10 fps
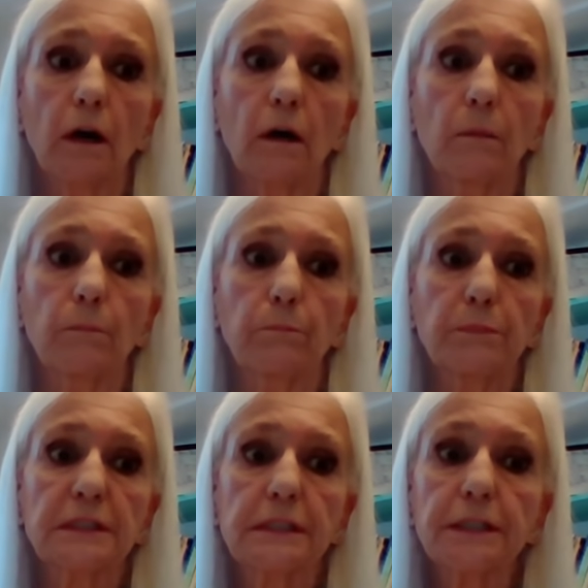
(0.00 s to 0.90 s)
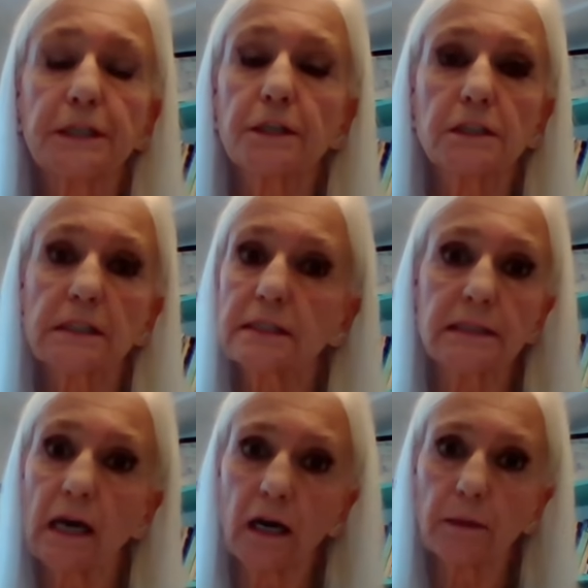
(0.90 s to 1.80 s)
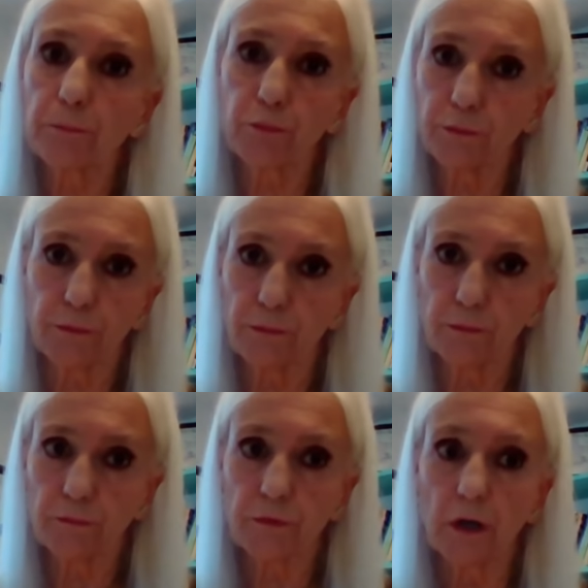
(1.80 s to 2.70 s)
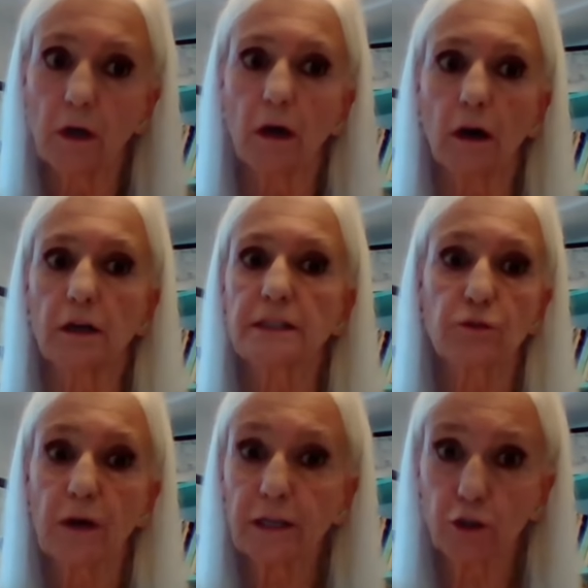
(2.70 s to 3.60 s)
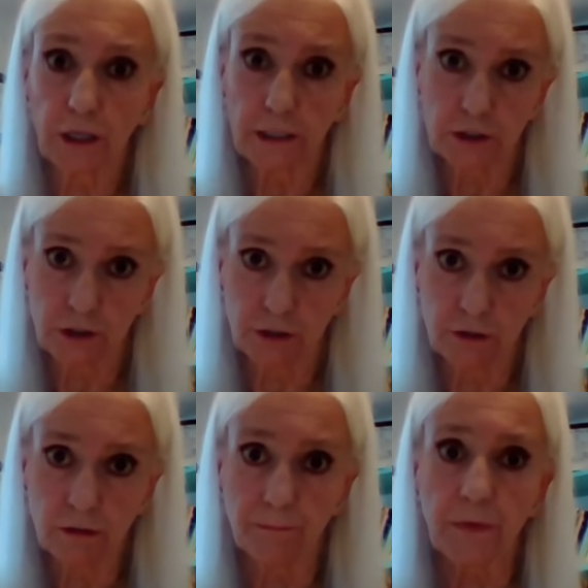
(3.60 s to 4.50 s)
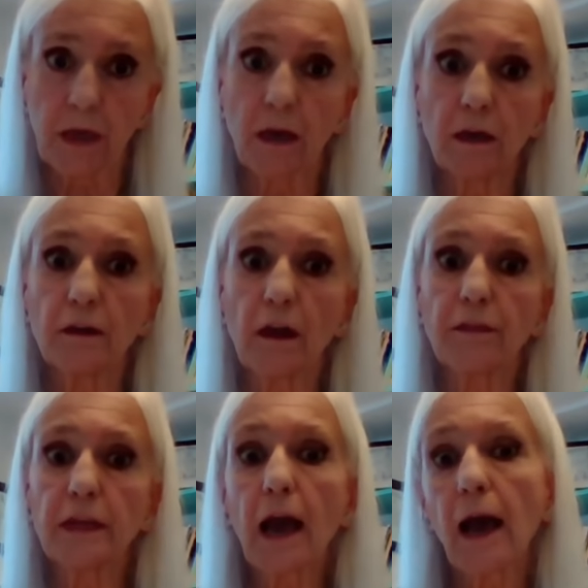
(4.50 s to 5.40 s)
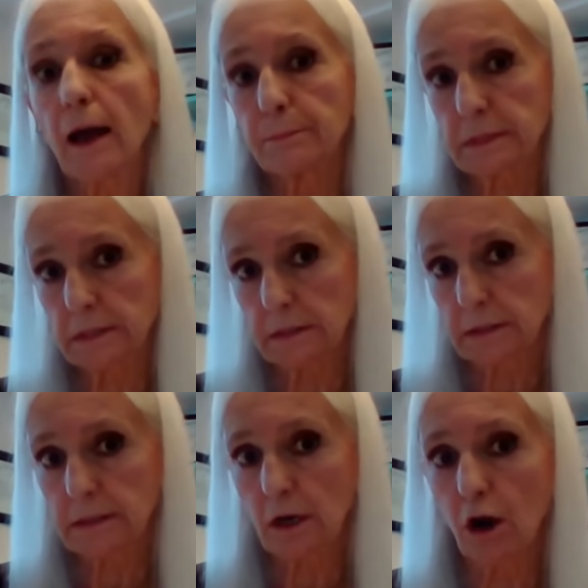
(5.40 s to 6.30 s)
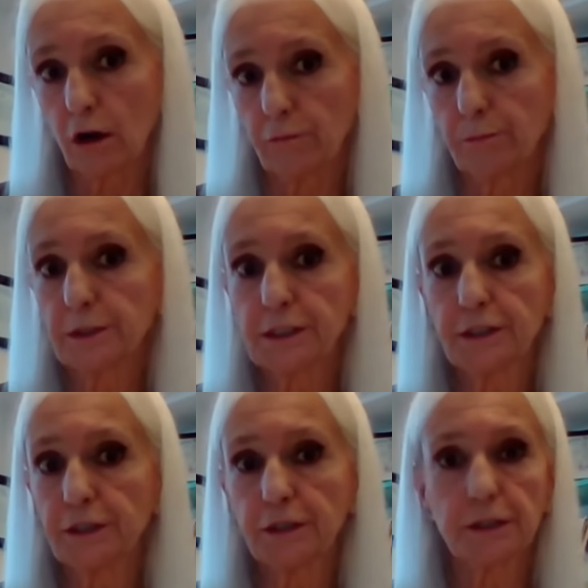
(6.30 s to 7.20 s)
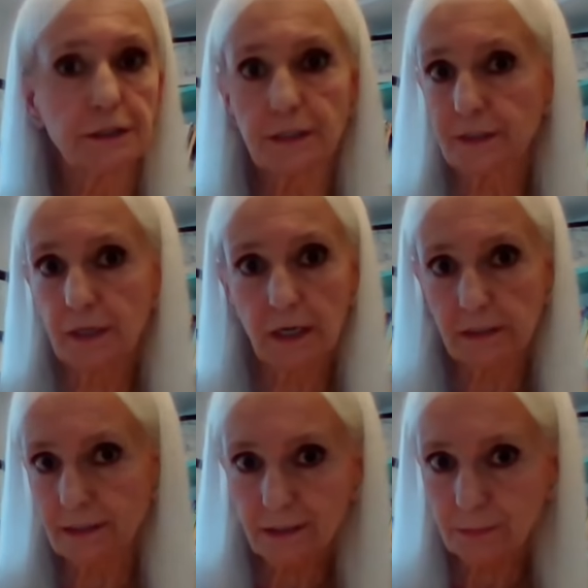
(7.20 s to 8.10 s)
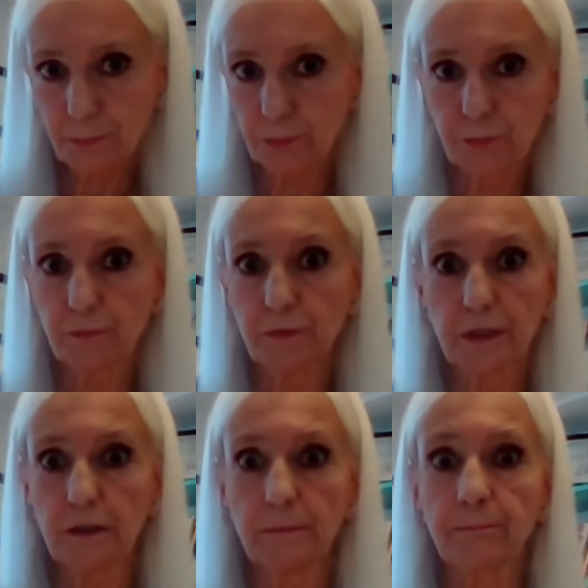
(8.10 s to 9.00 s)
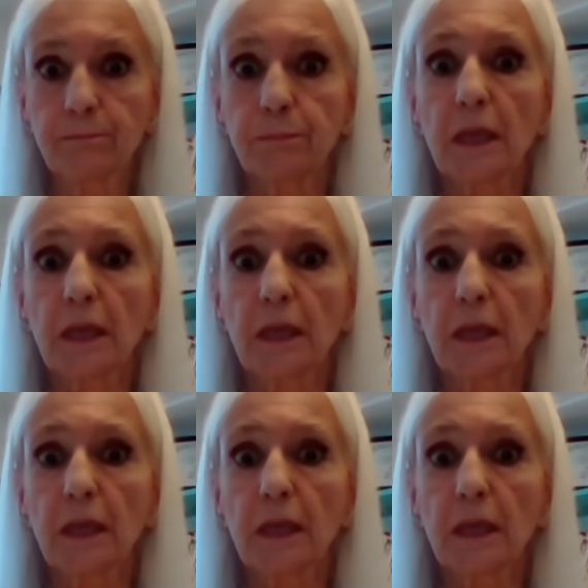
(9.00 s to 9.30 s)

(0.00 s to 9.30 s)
Petechia does not prove strangulation, and the absence of petechia does not disprove it.